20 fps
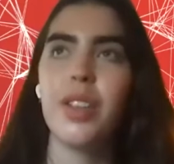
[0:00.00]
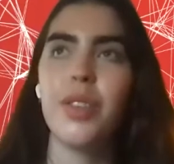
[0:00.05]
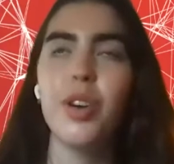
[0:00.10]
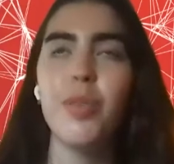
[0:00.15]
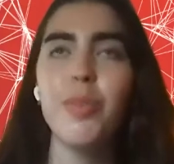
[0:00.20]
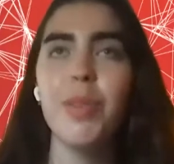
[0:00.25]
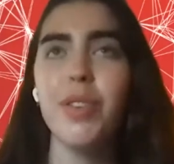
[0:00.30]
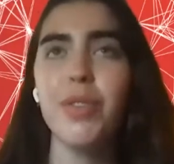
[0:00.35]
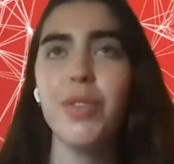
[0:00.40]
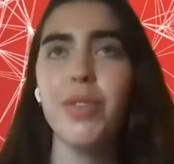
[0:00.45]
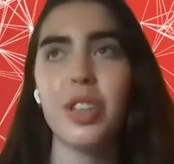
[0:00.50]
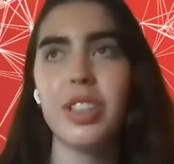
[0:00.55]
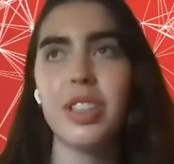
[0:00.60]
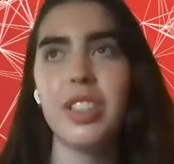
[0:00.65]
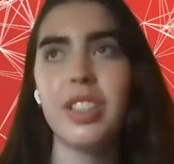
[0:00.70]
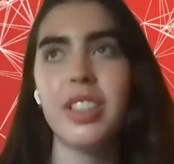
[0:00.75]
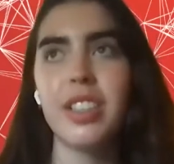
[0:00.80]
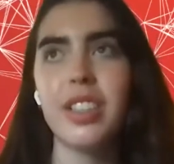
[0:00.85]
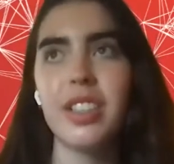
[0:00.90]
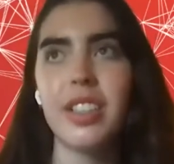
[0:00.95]
throughout my
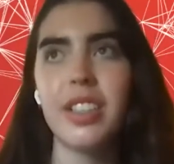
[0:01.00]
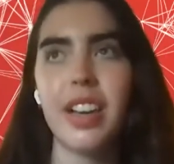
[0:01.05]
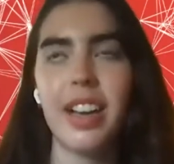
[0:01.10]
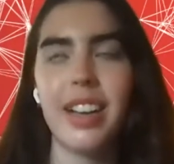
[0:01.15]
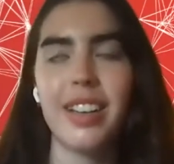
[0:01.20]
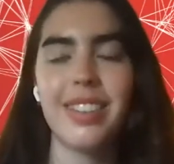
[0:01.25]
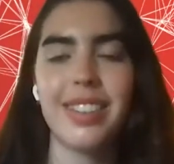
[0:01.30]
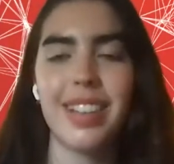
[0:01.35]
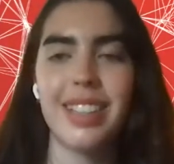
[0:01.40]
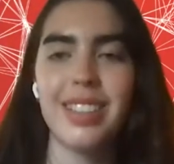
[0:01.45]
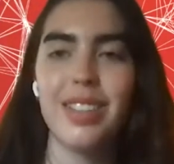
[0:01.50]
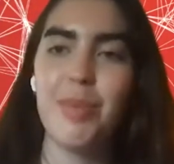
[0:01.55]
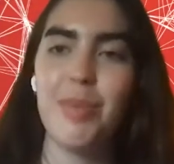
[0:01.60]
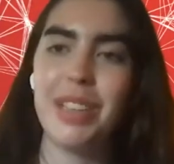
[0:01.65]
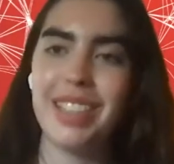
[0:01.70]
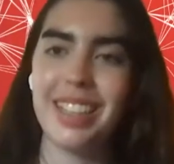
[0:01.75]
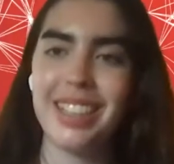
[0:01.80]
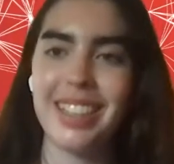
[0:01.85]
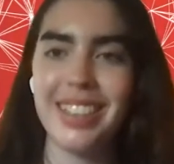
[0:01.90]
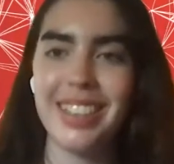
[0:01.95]
first year and less of my
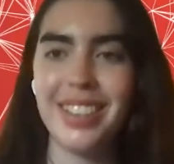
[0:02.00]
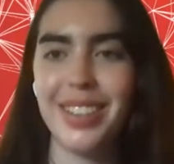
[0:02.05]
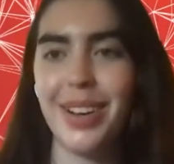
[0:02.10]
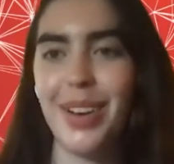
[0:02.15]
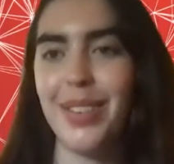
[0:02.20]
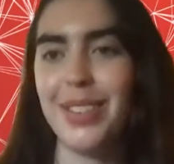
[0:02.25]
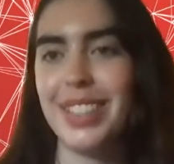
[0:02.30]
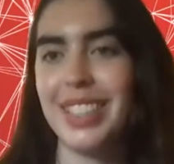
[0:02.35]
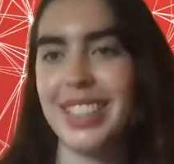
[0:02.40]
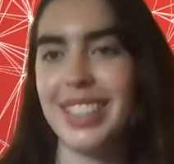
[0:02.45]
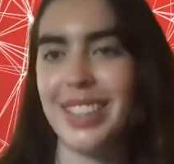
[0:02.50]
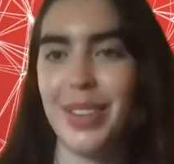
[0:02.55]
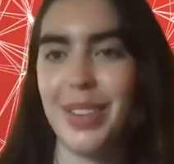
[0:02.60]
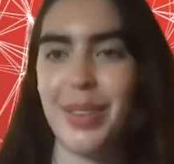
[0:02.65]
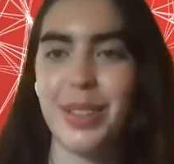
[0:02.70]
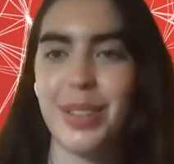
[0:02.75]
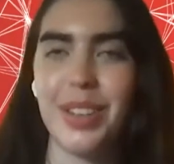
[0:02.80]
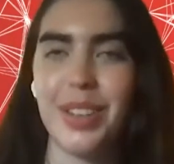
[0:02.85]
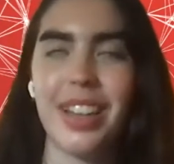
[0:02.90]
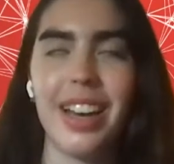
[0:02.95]
second year, obviously, because
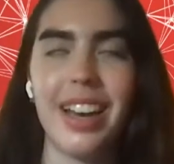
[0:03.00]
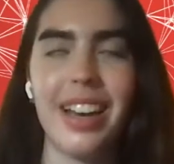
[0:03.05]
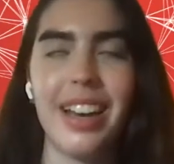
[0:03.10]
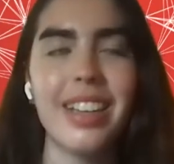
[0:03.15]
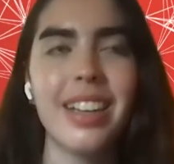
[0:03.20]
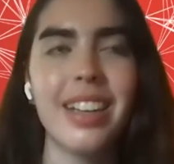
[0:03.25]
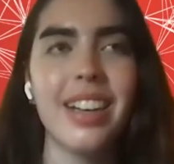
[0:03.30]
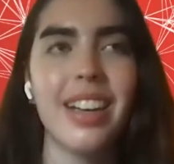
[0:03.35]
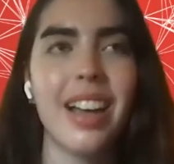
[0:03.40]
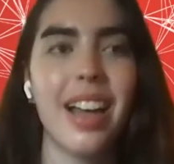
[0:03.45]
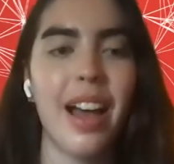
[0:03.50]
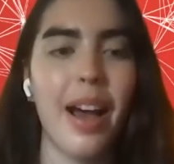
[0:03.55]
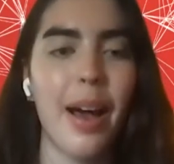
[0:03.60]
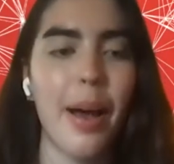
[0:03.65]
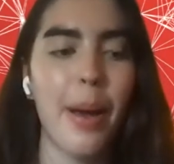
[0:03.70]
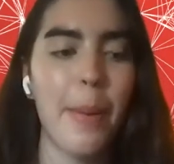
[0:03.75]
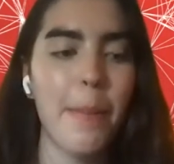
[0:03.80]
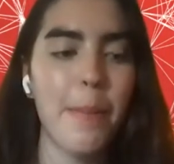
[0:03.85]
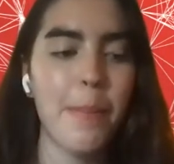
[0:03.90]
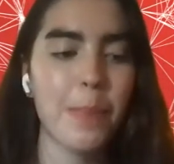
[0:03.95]
everything was online.
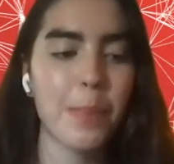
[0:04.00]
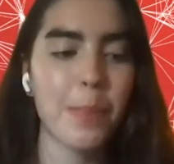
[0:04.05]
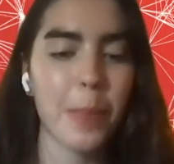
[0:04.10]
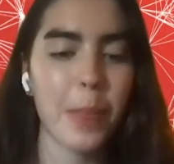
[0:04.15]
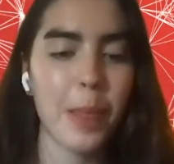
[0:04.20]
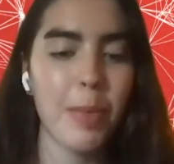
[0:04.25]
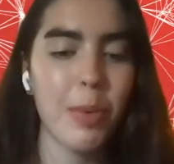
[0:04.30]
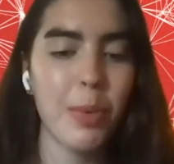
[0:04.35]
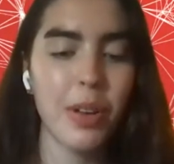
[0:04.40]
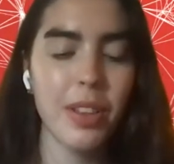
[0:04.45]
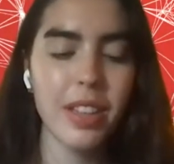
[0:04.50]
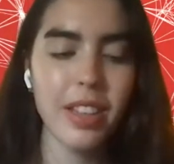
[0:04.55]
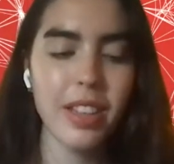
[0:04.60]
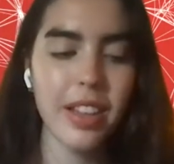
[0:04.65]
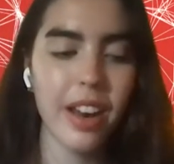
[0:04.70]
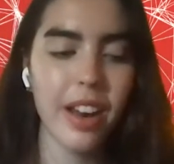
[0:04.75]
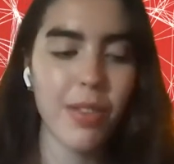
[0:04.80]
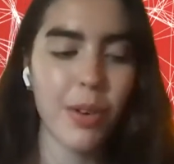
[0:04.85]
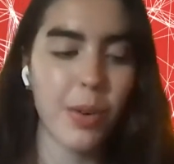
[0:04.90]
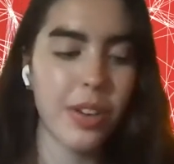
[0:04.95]
But one thing
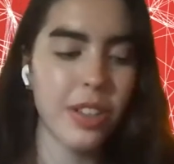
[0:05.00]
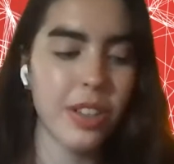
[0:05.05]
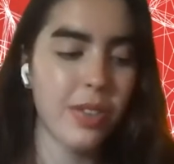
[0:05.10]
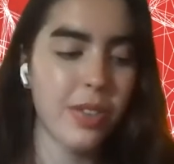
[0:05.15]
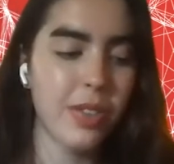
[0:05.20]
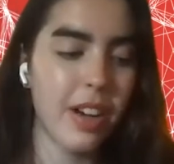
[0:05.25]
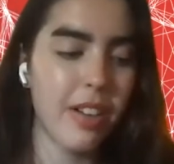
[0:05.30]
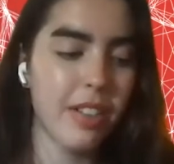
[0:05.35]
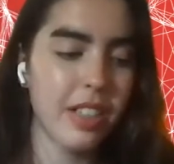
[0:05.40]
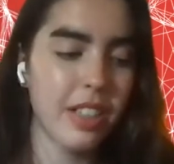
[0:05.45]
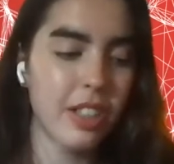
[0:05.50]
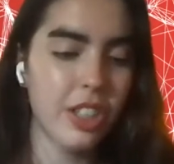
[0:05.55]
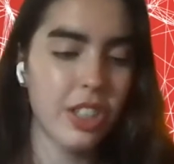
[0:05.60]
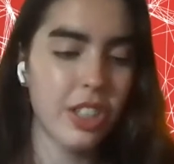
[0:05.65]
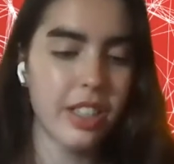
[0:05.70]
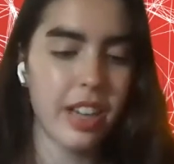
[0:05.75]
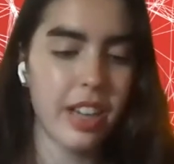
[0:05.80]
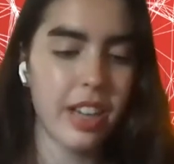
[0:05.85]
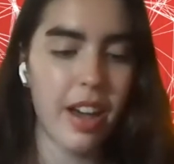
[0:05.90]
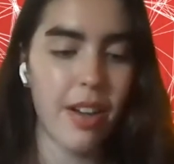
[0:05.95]
that I've always found is
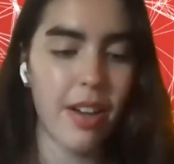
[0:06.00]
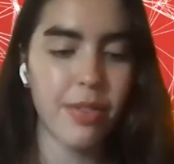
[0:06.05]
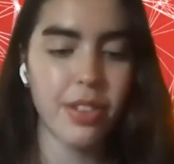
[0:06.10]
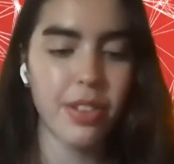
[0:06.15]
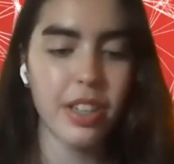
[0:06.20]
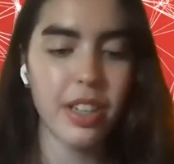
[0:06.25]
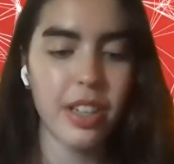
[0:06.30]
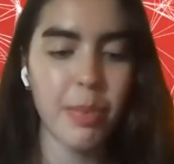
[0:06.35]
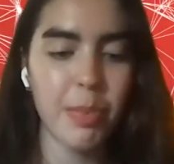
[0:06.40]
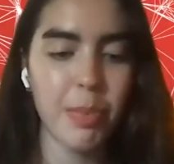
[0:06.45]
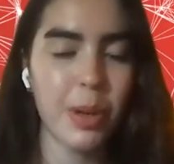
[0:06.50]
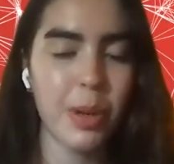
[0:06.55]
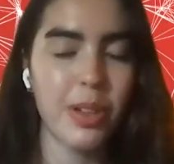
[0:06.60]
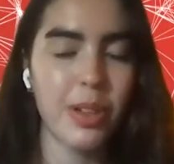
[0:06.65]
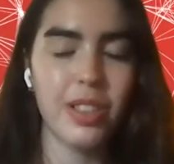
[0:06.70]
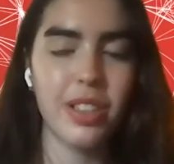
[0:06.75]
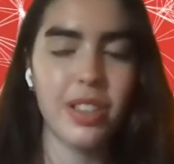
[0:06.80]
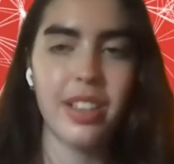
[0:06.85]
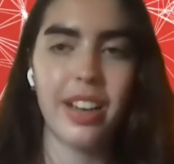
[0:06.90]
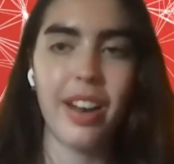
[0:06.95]
just every
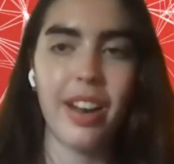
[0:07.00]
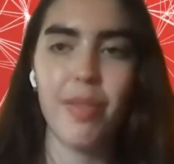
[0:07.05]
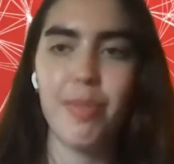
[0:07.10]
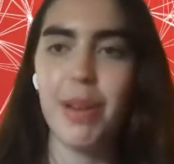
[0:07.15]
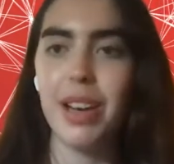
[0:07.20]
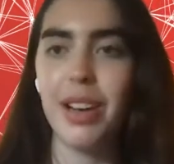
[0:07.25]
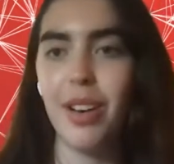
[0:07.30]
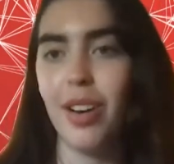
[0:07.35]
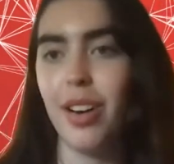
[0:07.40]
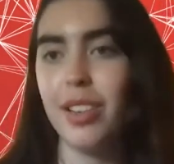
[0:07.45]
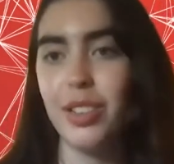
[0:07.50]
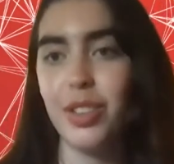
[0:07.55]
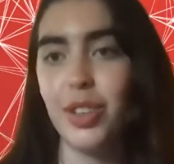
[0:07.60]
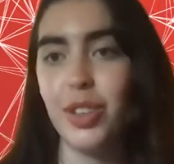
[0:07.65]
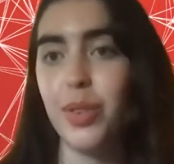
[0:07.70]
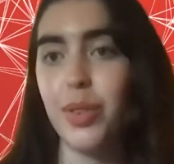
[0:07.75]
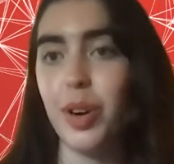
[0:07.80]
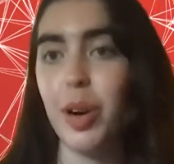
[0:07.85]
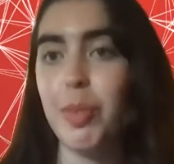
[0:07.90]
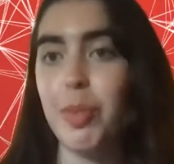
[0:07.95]
person that I've met
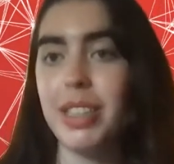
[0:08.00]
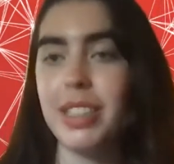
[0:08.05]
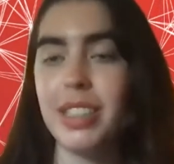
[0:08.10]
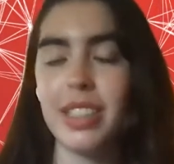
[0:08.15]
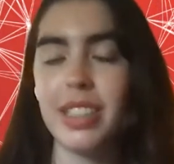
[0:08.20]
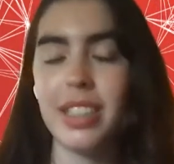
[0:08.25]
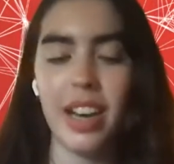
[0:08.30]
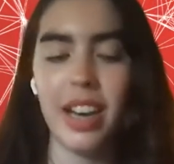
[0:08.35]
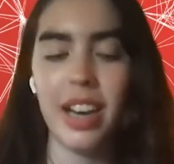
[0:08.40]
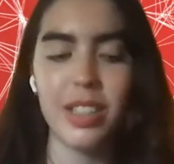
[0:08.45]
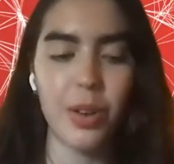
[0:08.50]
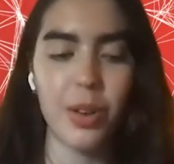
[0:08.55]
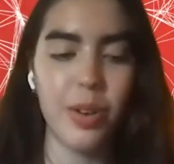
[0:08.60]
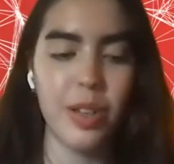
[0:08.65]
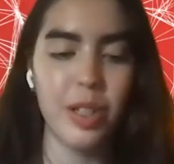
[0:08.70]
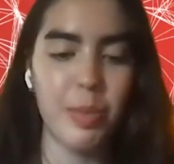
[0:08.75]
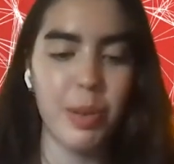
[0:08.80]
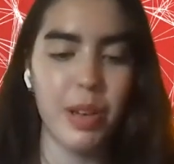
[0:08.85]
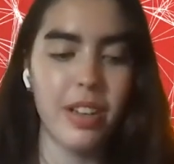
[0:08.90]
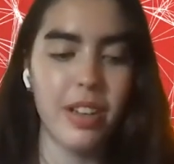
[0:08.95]
so far basically has
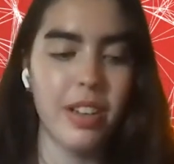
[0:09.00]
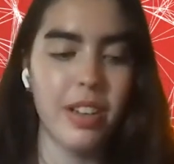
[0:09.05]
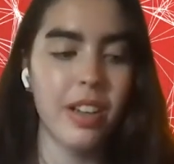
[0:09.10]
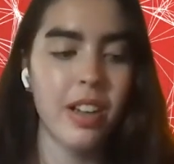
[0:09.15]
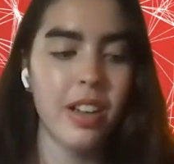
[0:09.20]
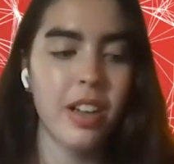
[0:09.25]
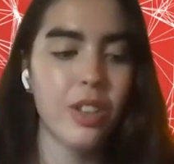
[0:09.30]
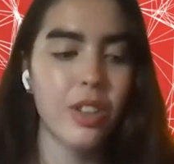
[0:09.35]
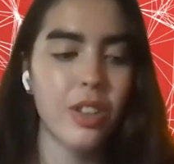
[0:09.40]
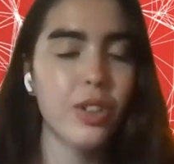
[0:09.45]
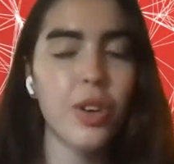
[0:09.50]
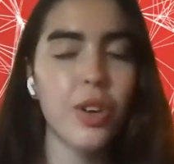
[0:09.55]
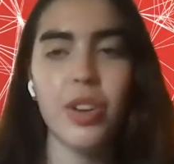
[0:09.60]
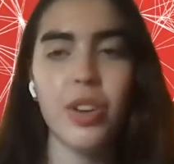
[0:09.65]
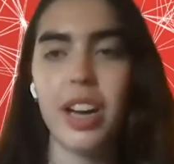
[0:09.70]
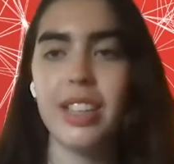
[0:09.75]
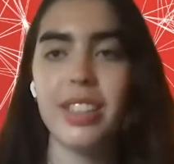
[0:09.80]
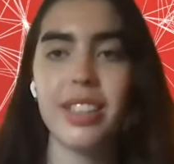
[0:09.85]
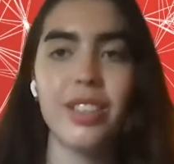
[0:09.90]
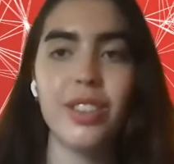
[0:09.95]
always been so
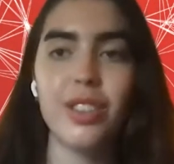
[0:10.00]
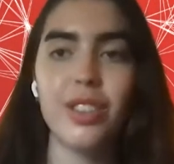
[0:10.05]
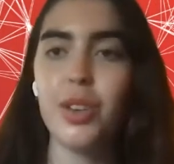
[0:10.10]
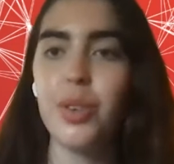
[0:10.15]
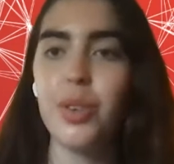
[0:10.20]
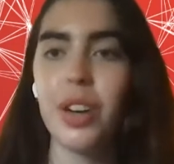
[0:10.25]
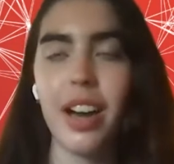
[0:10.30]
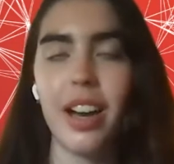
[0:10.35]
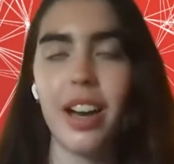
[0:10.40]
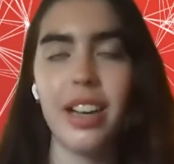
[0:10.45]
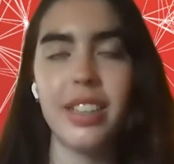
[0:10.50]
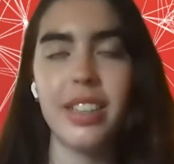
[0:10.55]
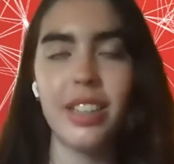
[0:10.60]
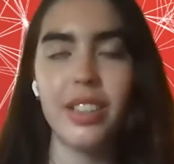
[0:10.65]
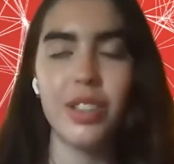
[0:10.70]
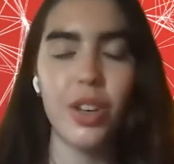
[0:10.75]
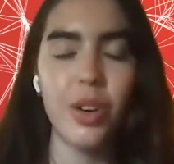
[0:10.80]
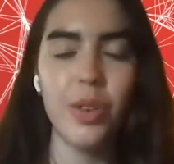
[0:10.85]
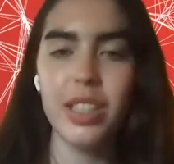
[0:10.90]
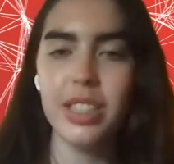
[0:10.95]
nice and so kind
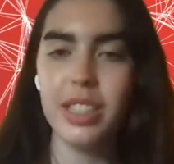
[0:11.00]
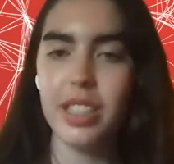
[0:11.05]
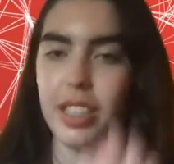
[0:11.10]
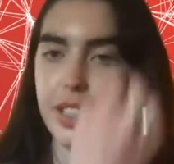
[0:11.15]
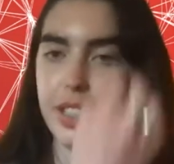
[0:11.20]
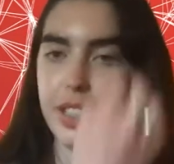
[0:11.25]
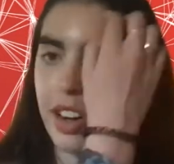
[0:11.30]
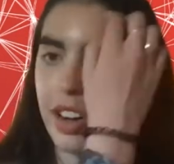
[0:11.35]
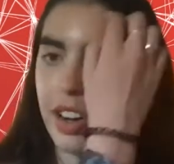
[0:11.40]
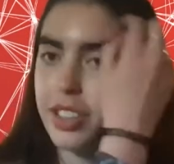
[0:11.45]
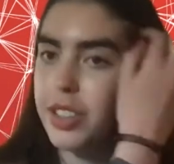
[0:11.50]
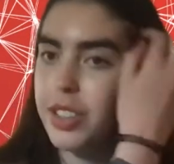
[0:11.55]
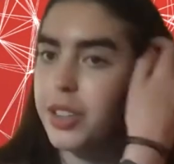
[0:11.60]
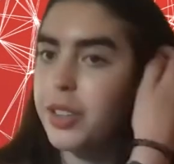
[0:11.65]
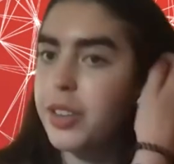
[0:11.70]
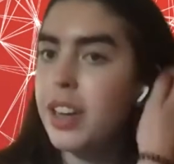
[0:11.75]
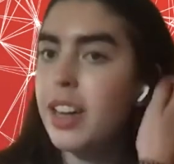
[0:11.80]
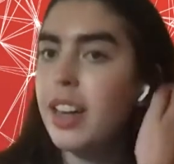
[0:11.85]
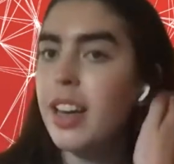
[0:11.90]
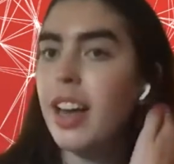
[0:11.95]
and so easy to talk to.